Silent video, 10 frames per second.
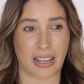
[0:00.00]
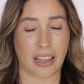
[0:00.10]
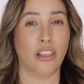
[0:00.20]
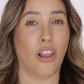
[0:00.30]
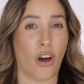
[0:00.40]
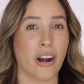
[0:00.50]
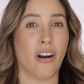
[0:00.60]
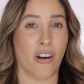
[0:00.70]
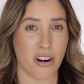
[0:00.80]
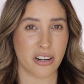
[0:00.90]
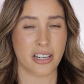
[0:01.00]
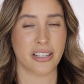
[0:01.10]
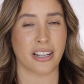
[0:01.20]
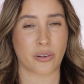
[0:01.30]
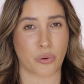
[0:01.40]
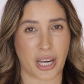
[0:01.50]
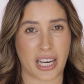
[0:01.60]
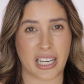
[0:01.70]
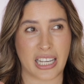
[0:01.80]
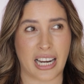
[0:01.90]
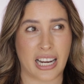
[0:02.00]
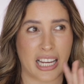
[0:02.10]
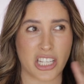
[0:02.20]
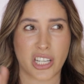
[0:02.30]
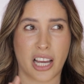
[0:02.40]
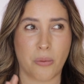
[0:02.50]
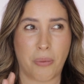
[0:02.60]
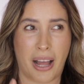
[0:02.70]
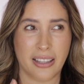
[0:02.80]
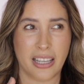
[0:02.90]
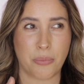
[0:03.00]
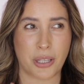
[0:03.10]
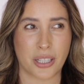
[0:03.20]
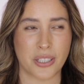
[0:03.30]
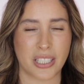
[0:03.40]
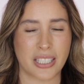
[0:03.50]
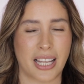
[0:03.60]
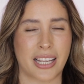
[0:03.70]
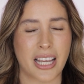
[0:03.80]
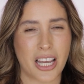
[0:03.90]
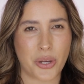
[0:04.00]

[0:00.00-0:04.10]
a lot harder than creating an eyeshadow palette because it's like